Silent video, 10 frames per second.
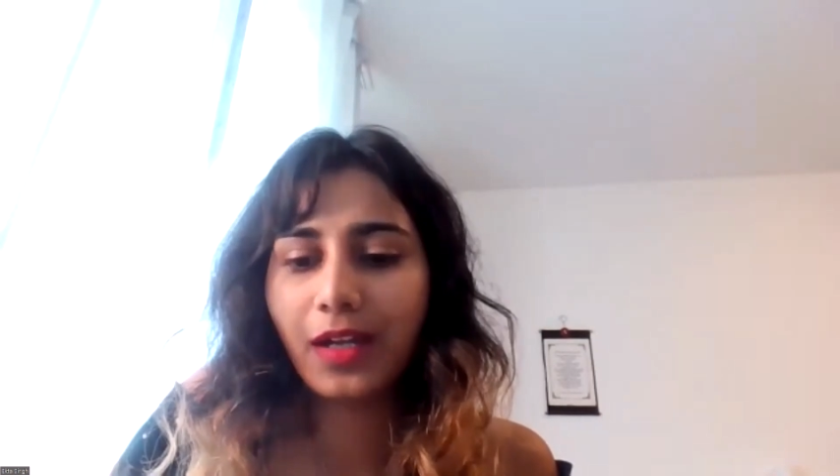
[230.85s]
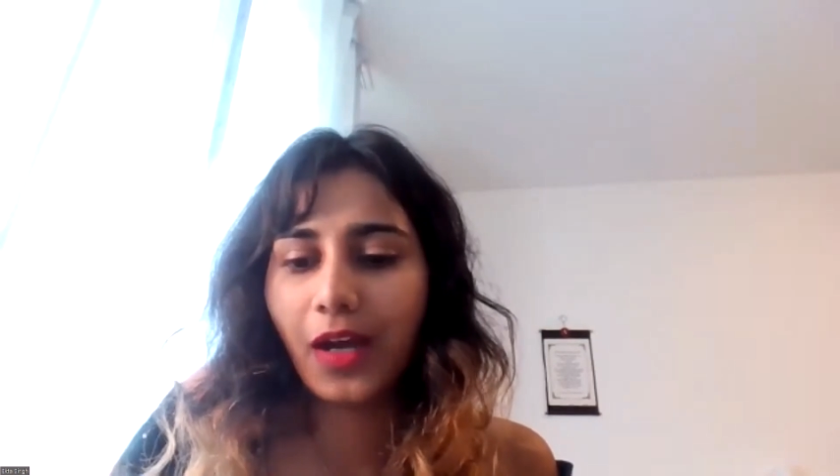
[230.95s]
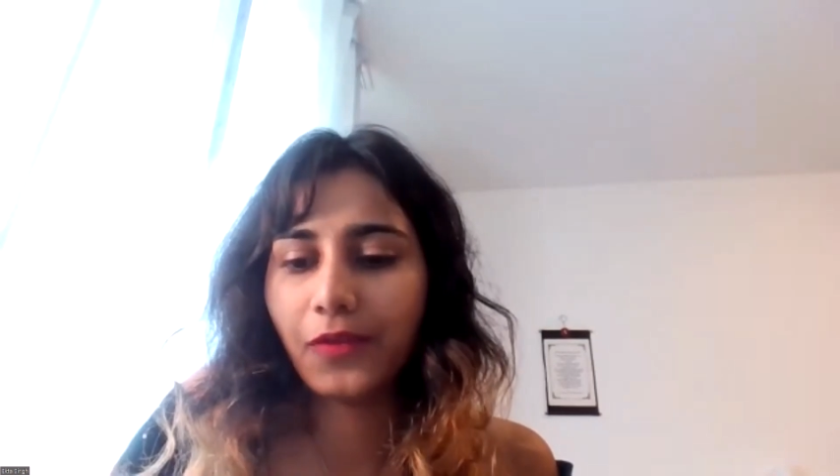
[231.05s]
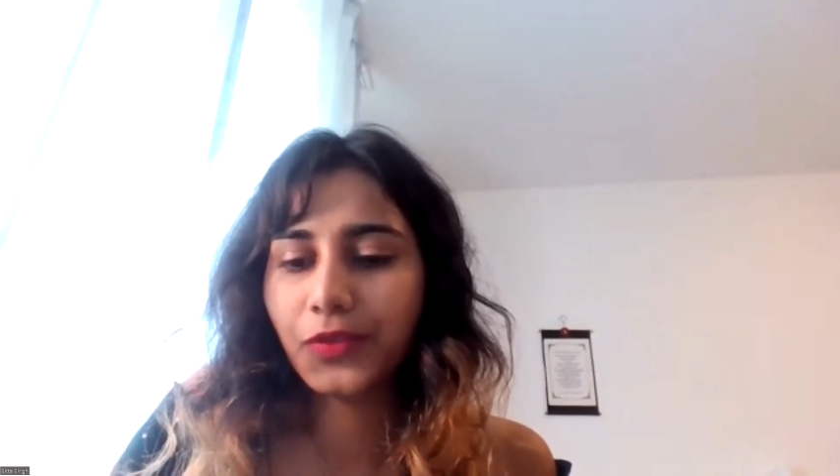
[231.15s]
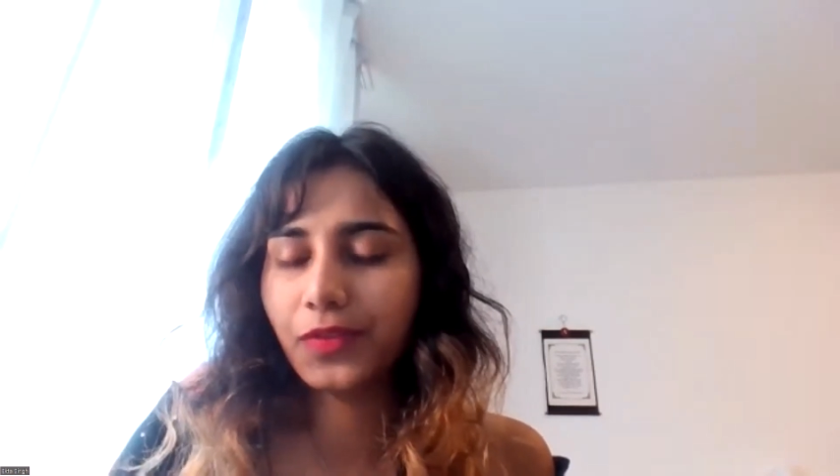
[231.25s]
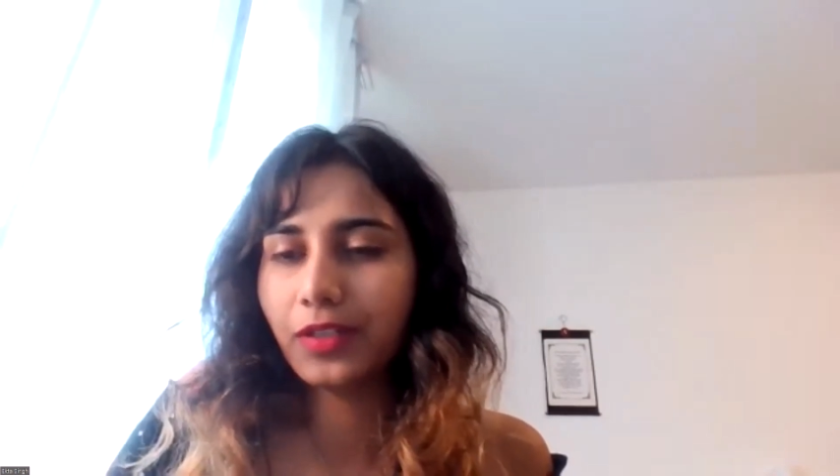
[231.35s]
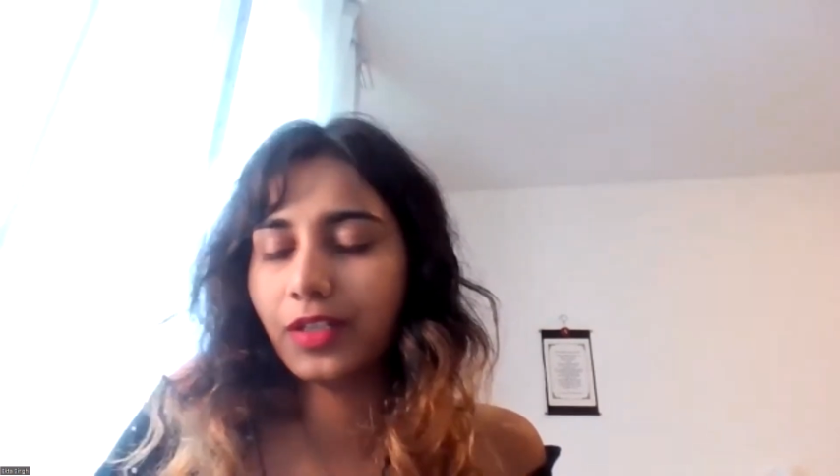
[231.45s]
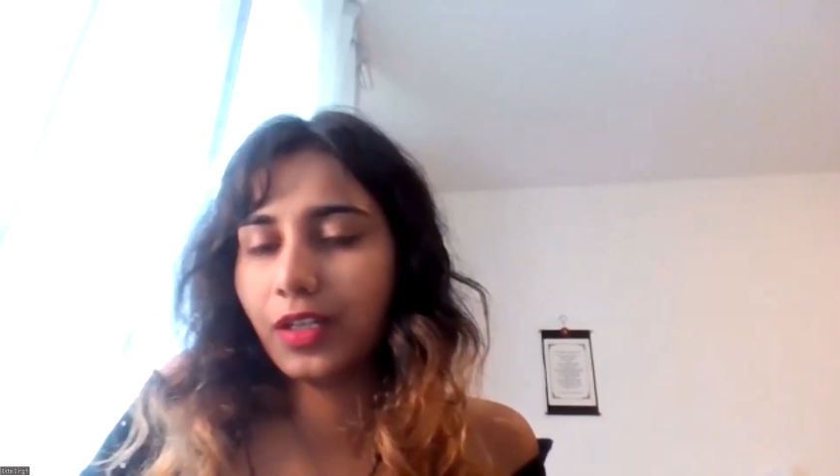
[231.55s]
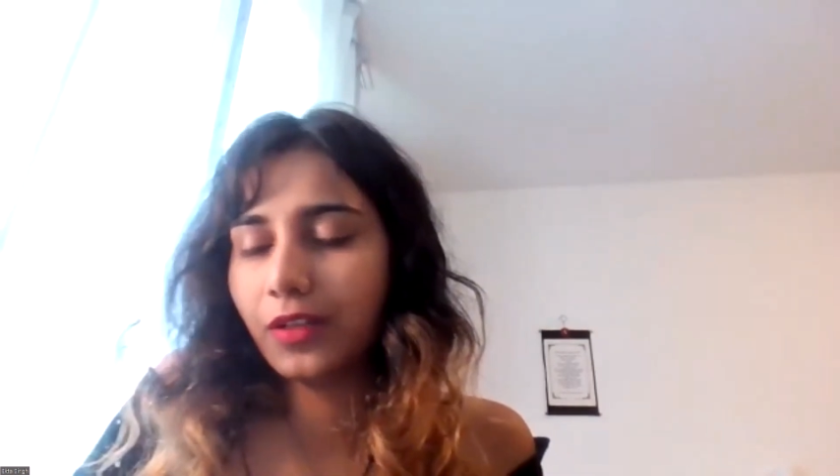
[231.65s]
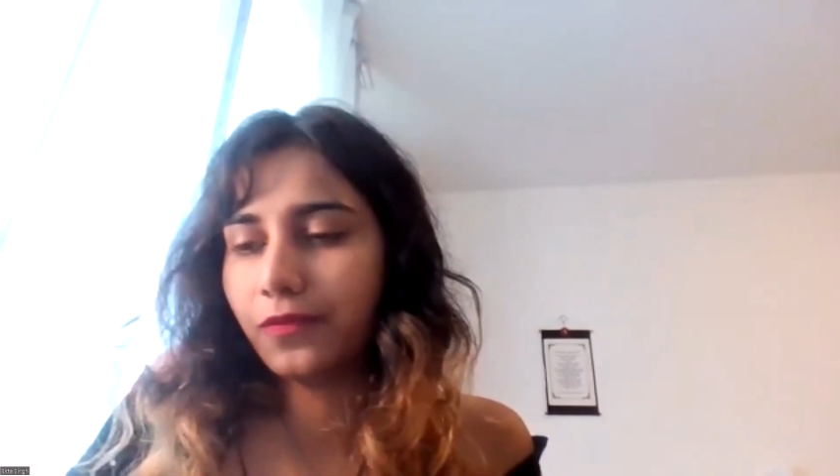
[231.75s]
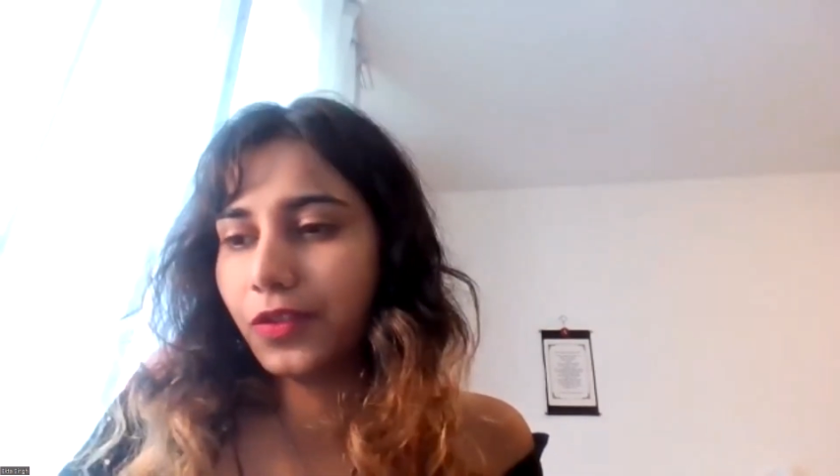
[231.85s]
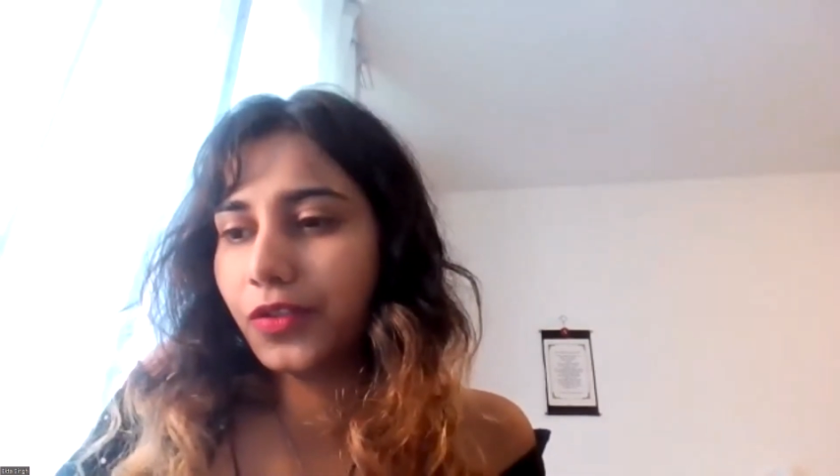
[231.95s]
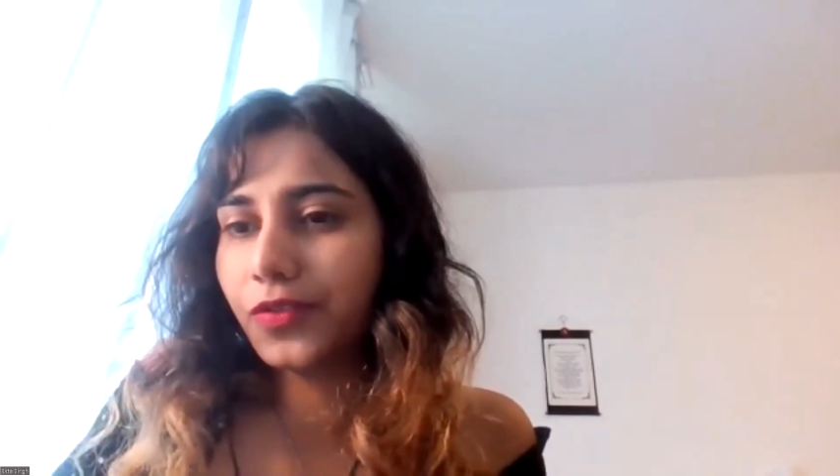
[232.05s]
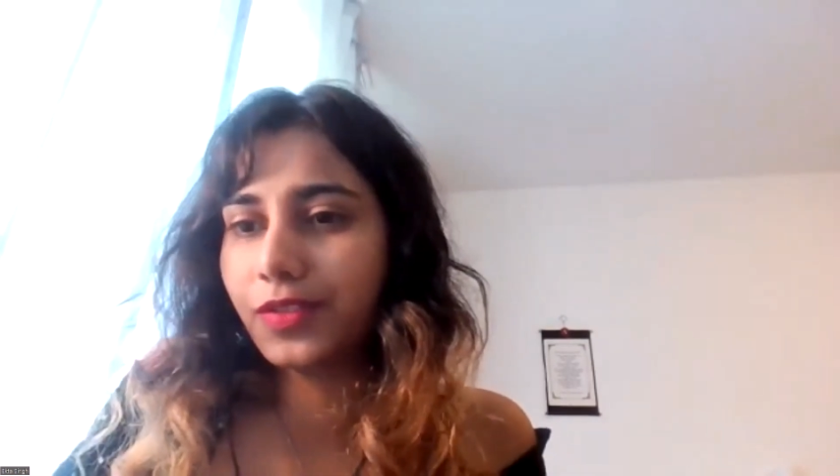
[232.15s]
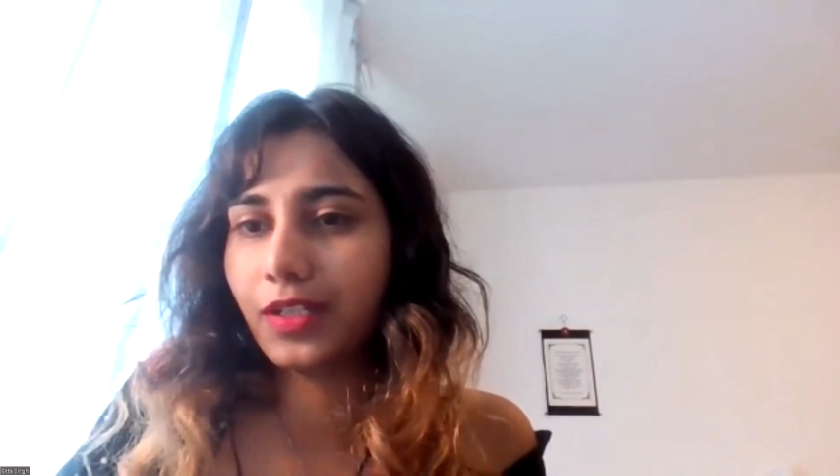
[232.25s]
I was wondering if you're
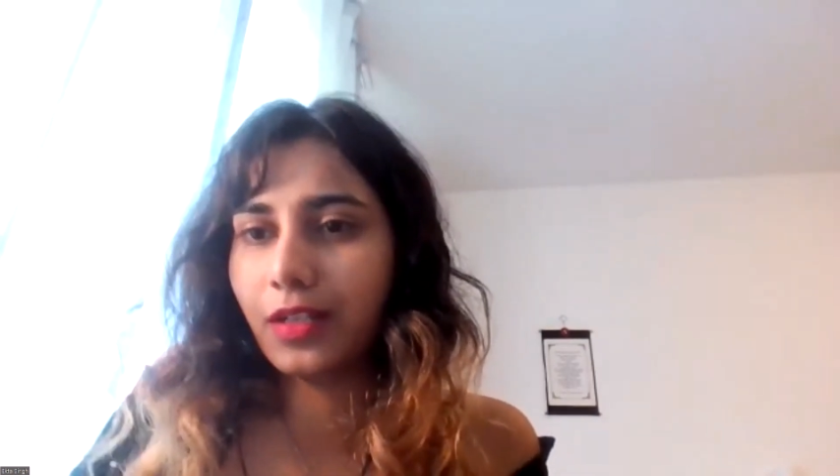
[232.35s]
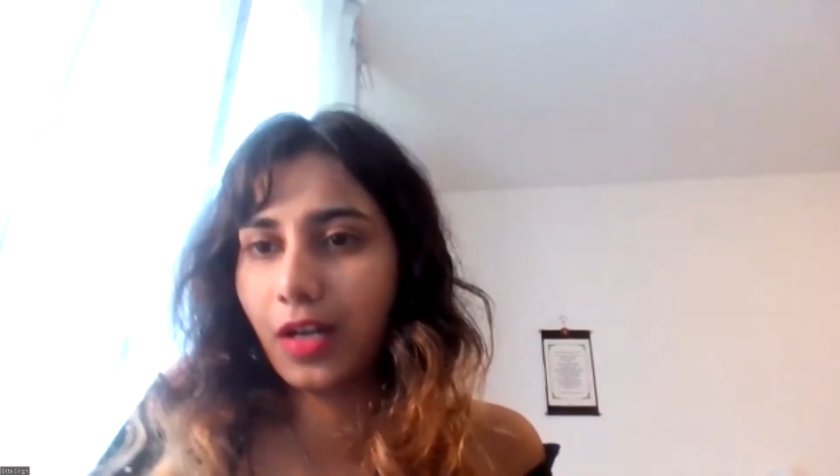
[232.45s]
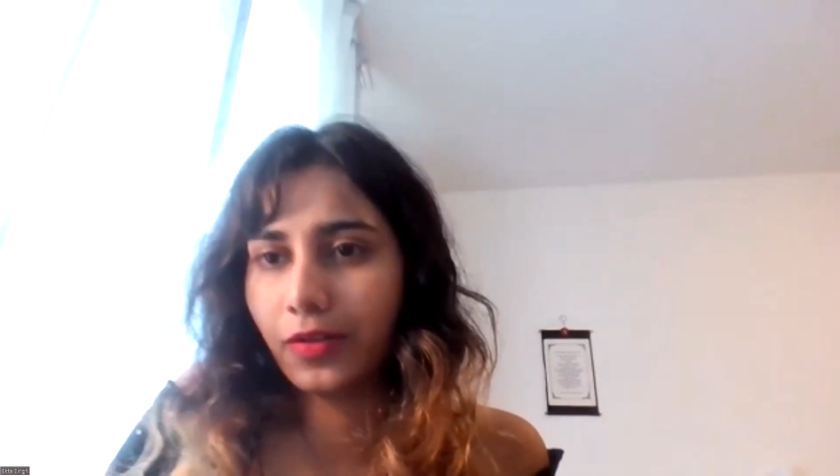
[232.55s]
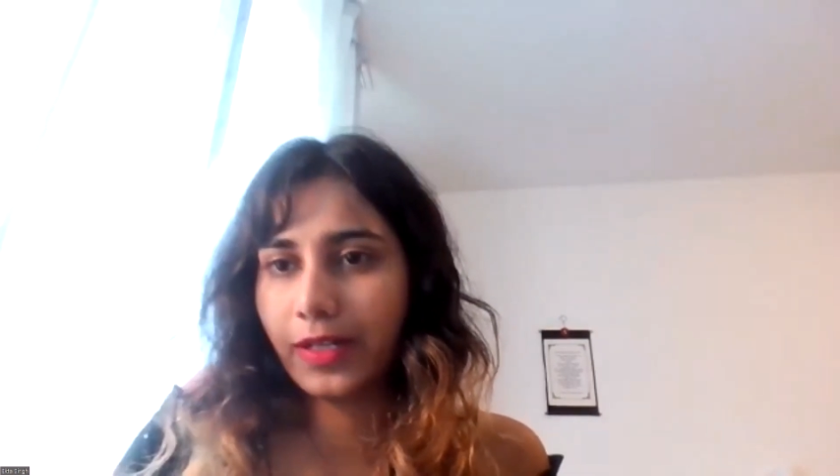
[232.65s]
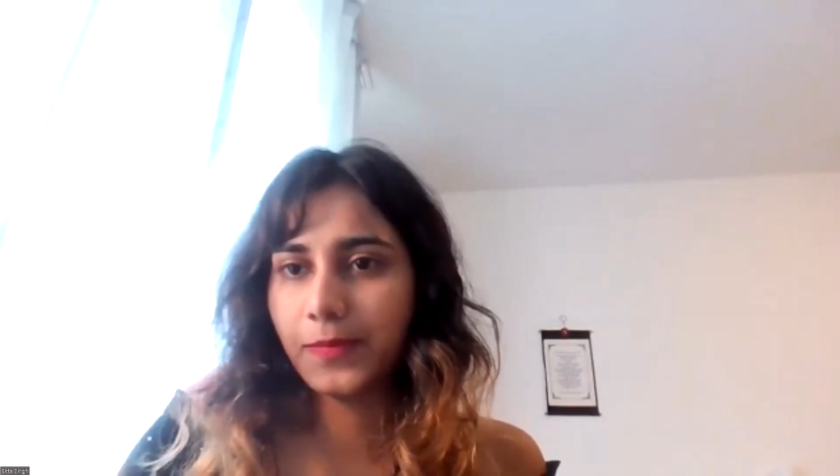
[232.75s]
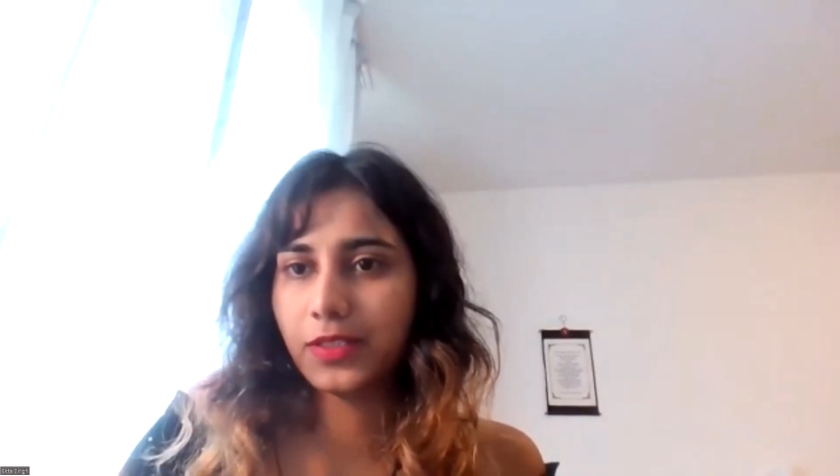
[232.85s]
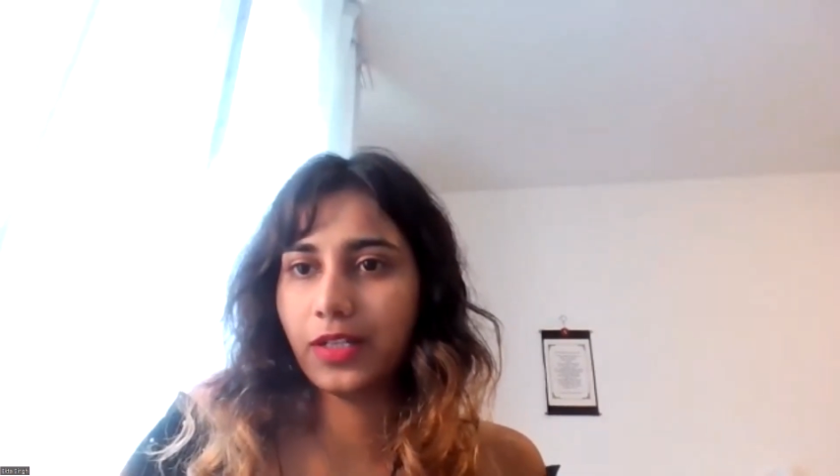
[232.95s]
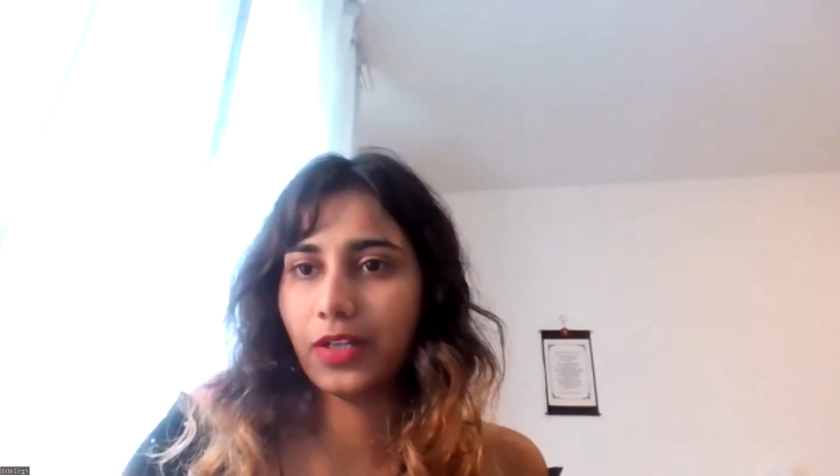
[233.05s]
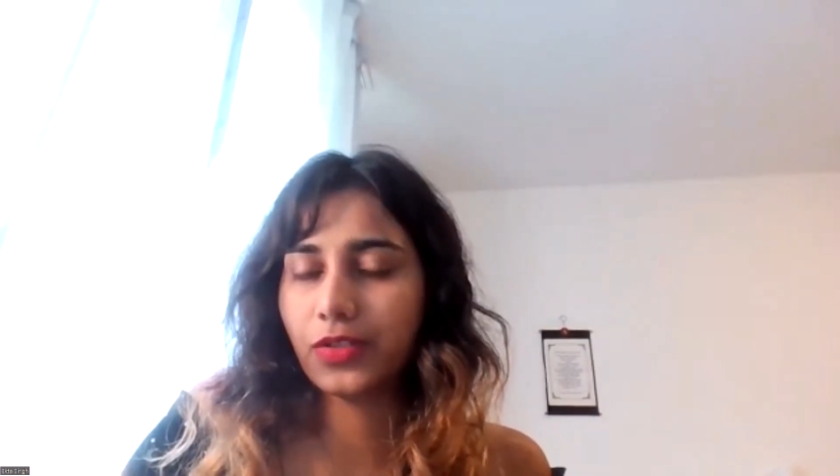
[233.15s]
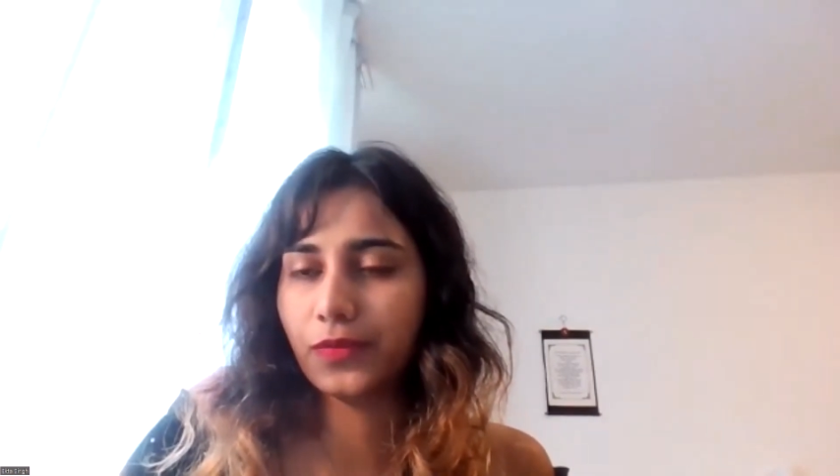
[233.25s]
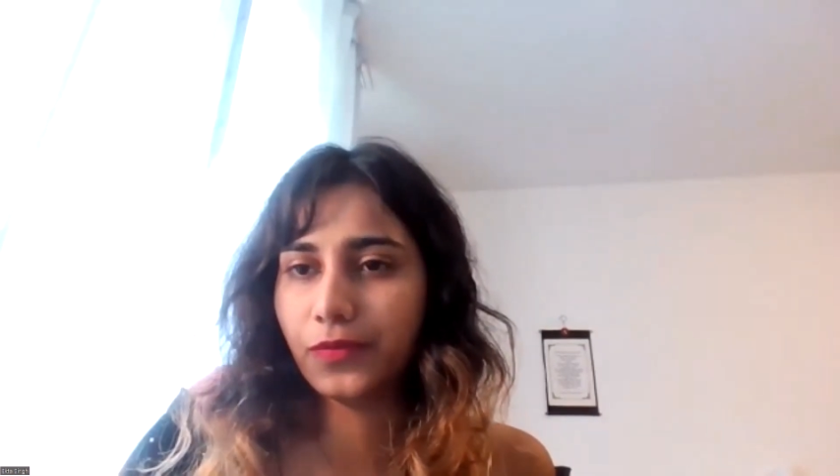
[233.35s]
using account abstraction